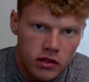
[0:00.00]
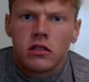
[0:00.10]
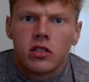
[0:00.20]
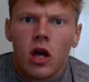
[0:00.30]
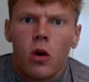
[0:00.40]

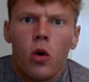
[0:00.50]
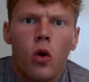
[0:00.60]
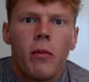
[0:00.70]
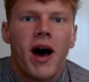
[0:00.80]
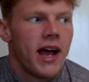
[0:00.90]
So
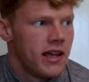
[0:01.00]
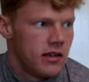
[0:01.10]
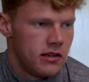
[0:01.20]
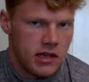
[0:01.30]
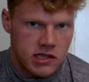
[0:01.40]
who am I
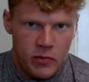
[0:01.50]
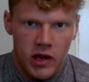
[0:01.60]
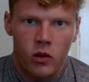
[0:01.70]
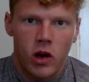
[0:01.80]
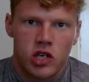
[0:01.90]
is the
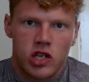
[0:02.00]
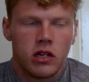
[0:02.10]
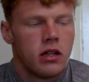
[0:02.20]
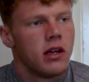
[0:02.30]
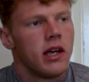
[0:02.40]
big
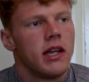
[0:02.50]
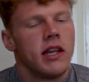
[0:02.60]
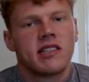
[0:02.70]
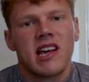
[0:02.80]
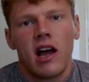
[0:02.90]
question and
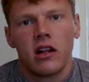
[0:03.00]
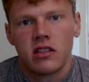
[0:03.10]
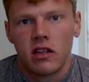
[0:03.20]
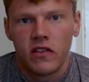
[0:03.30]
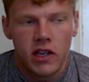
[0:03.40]
the title
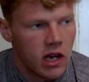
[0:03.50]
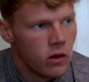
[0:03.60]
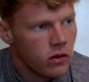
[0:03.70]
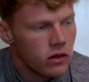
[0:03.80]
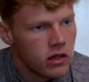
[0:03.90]
to the
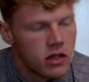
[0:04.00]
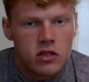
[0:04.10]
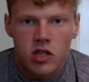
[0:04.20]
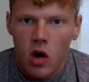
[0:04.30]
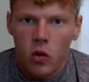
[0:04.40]
video.
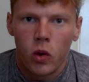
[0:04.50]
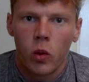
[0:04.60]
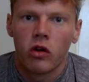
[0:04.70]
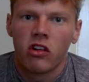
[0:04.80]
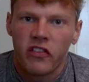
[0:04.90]
So we
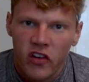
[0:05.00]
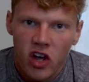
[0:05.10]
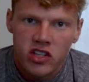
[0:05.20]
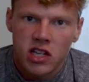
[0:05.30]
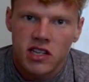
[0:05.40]
will
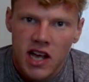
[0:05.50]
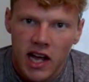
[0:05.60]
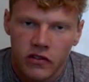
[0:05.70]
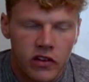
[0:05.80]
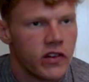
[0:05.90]
refer to the
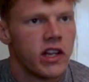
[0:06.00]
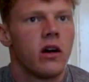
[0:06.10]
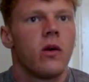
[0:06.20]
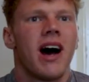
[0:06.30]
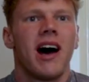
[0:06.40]
title of the
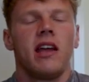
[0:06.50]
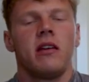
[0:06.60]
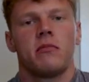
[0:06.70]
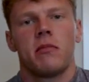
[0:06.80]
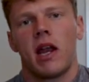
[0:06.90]
video. I,
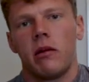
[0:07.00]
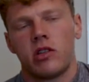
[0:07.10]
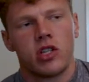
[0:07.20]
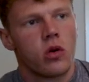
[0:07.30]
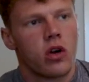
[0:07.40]
my name
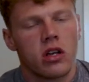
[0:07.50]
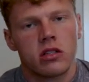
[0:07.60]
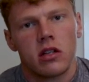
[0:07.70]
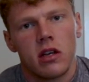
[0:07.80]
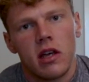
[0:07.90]
is Joe
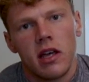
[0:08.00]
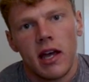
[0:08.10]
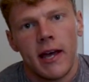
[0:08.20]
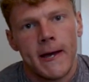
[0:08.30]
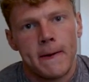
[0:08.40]
Cross.
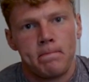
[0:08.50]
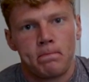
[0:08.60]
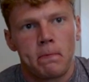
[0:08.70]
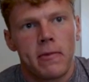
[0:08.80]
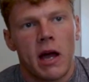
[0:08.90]

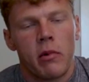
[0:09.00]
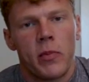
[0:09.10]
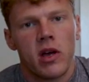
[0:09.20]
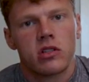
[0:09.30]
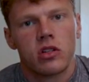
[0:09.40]
Um, I'm a
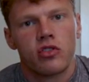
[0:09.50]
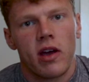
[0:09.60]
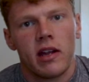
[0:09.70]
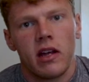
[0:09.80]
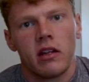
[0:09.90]
personal
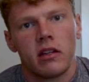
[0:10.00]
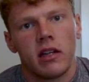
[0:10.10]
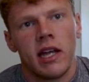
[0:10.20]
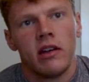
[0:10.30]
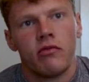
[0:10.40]
trainer
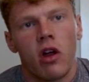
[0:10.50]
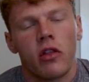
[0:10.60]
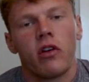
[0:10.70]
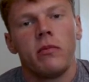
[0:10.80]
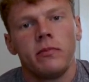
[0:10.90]
in
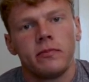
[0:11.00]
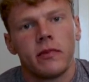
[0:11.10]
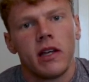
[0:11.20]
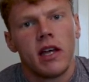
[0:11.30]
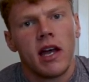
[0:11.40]
Rotherham
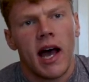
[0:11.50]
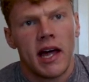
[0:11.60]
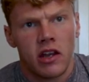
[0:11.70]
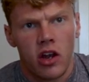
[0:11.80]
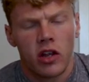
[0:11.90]

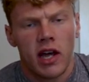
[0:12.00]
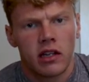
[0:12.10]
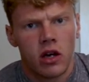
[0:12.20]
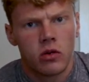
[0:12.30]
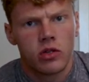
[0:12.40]
and an online
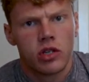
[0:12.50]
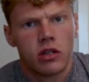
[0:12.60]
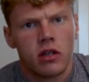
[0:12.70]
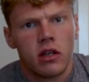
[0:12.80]
coach.